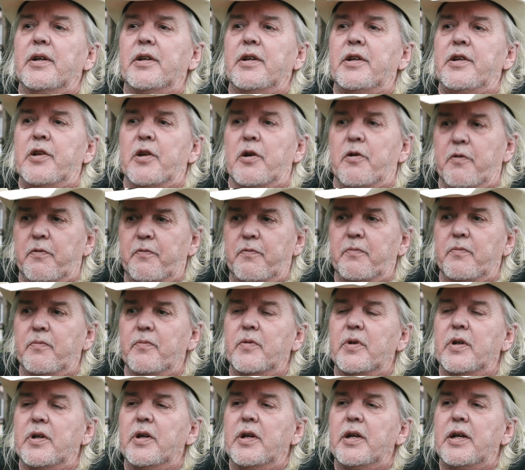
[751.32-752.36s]
You know,
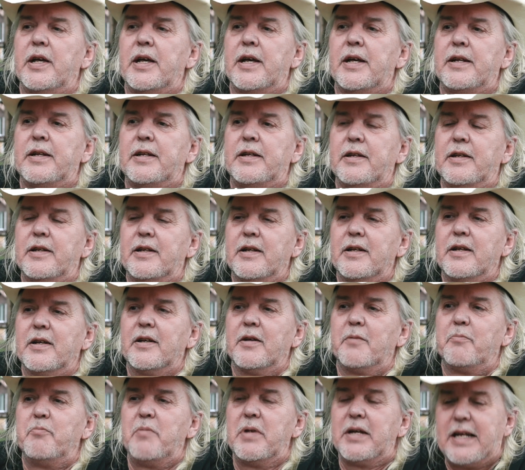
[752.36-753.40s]
and
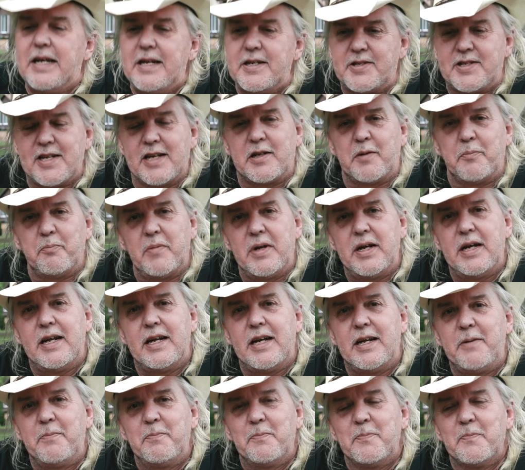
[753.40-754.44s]
Mickey said to
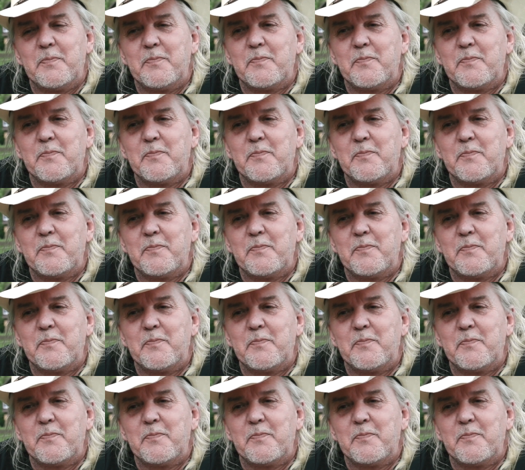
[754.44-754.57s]
me,